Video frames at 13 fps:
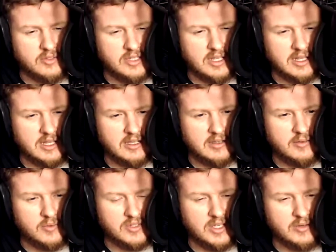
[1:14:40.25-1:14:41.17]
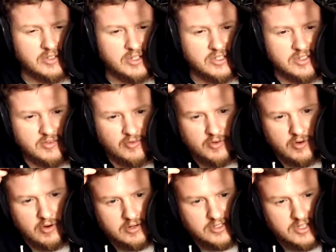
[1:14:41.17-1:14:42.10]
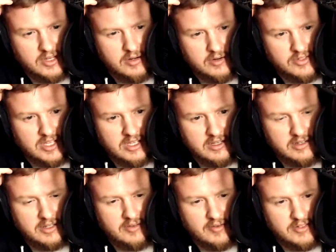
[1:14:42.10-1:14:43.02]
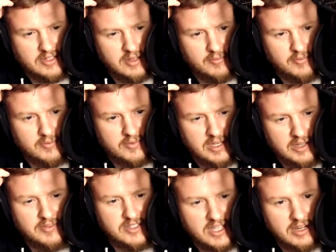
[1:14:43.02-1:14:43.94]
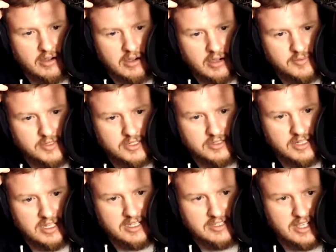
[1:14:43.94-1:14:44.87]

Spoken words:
Is that like, was that just for RSA, or is that DevSecOps Day?